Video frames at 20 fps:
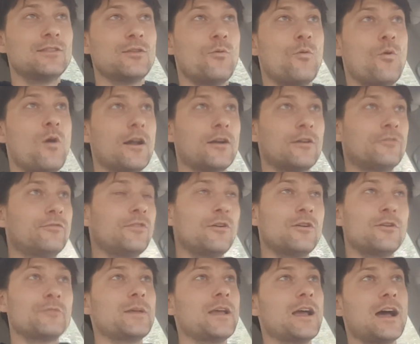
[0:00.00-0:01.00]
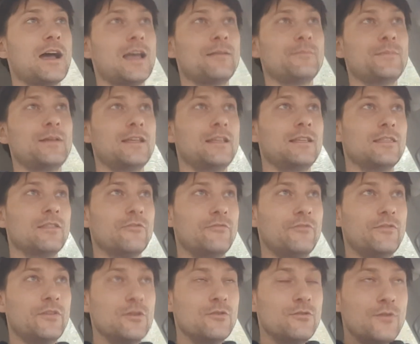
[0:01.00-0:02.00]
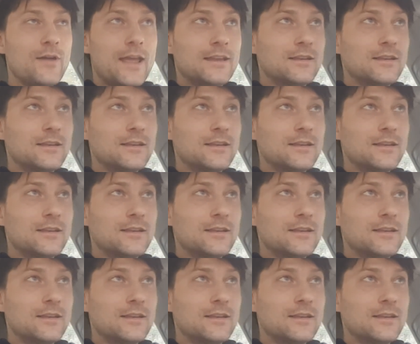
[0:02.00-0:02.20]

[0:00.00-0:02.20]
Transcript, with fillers: the water flowing behind me, the view